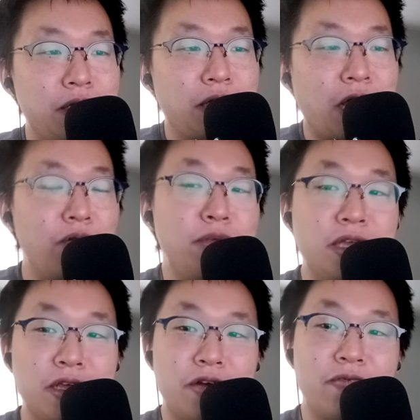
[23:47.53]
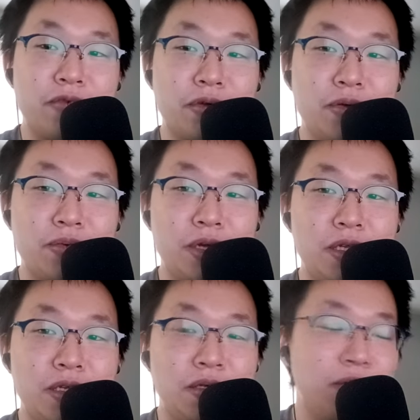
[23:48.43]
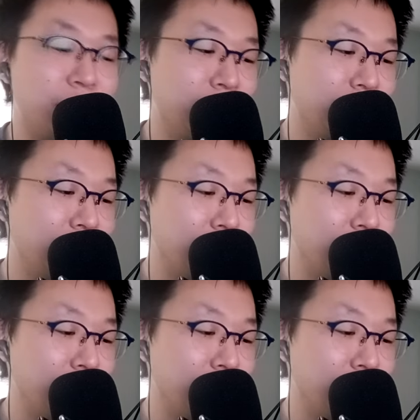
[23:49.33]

I would be careful when using